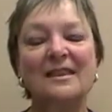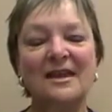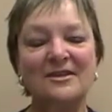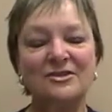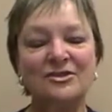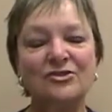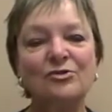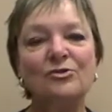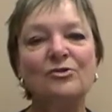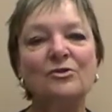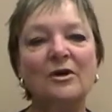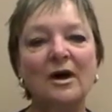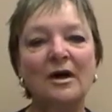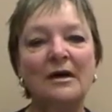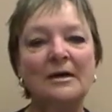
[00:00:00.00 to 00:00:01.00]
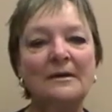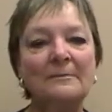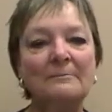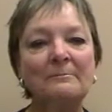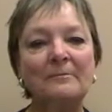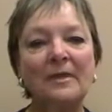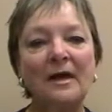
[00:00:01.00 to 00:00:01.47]
That's true.
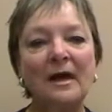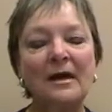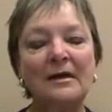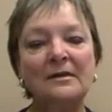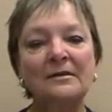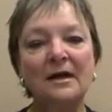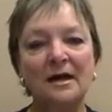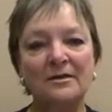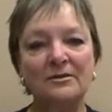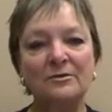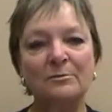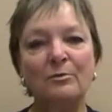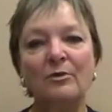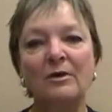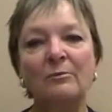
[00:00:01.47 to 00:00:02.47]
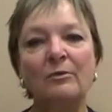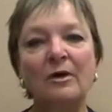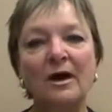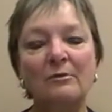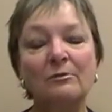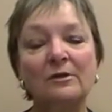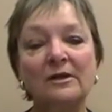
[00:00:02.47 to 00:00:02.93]
I had gotten to the point where
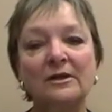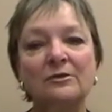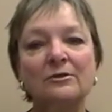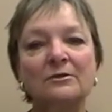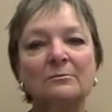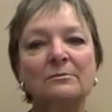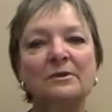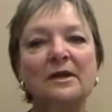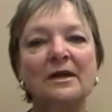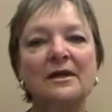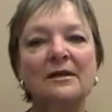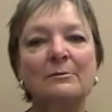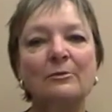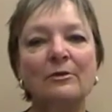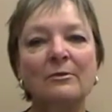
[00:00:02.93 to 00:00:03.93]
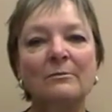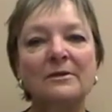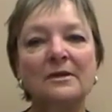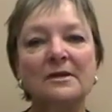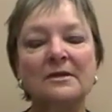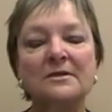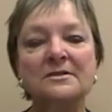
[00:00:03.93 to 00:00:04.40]
I really couldn't play anymore
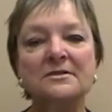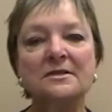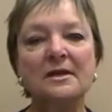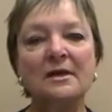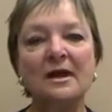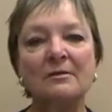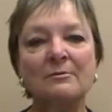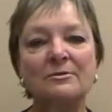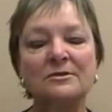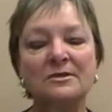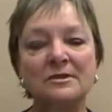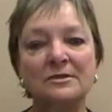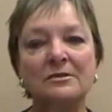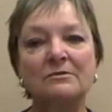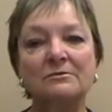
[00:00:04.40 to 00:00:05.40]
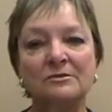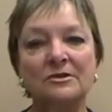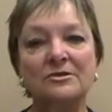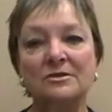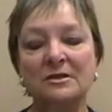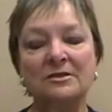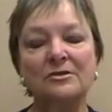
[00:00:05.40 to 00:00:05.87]
because I was
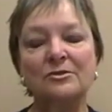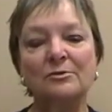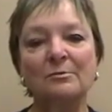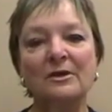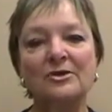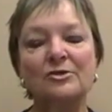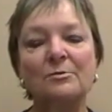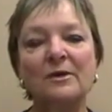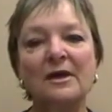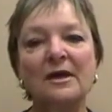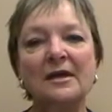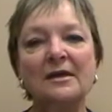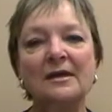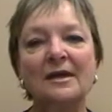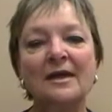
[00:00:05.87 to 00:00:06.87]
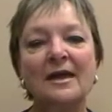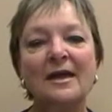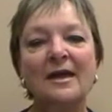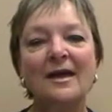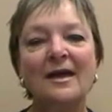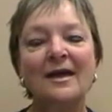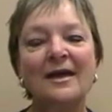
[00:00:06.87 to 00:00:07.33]
just in too much pain.
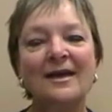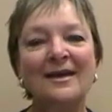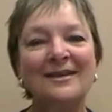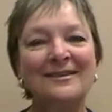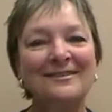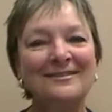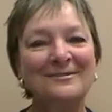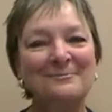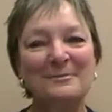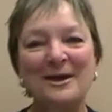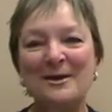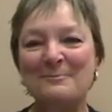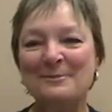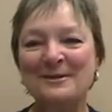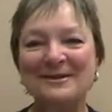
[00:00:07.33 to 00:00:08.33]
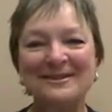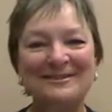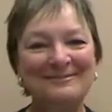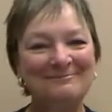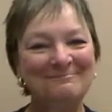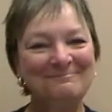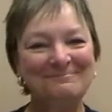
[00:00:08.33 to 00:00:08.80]
And Bambi
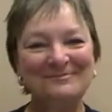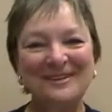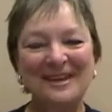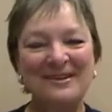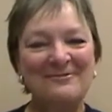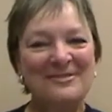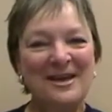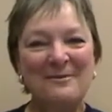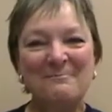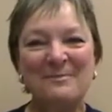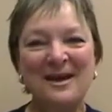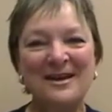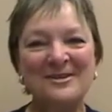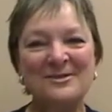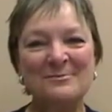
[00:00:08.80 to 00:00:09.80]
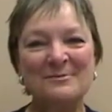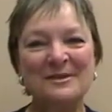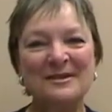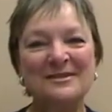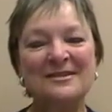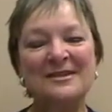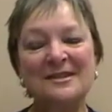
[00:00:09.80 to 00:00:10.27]
gave that back to me.
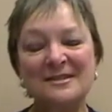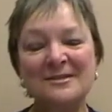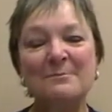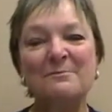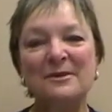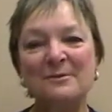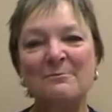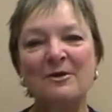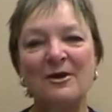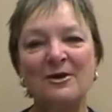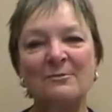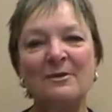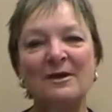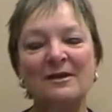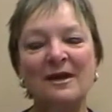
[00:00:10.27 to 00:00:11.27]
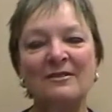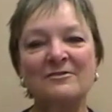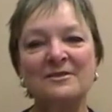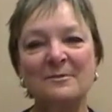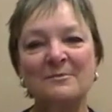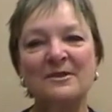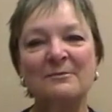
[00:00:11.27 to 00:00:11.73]
It's a big part of my life,
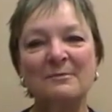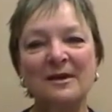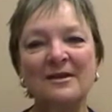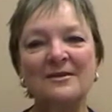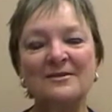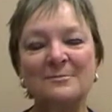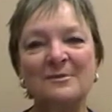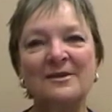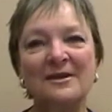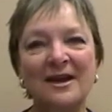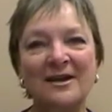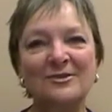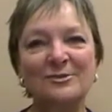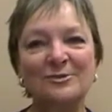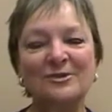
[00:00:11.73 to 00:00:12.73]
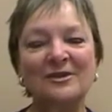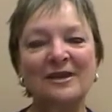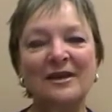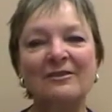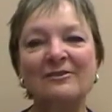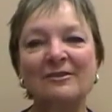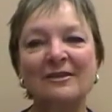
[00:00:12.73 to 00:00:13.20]
something my husband and I do
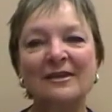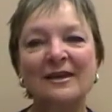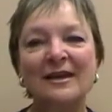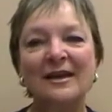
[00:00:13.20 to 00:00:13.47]
together.